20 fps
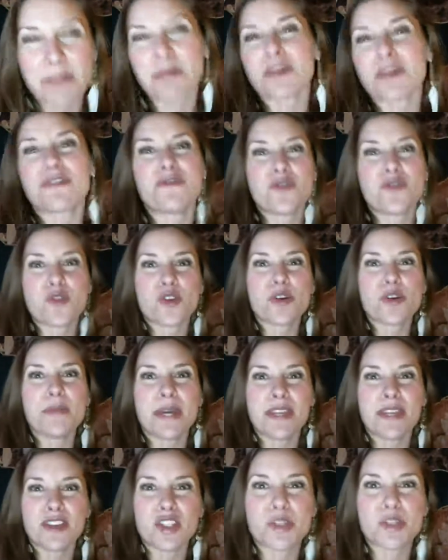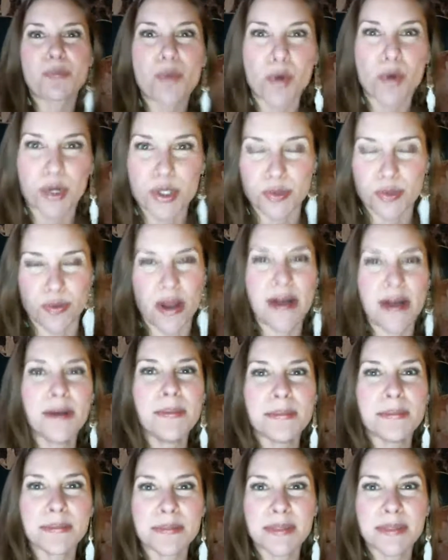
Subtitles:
or form in the sports realm,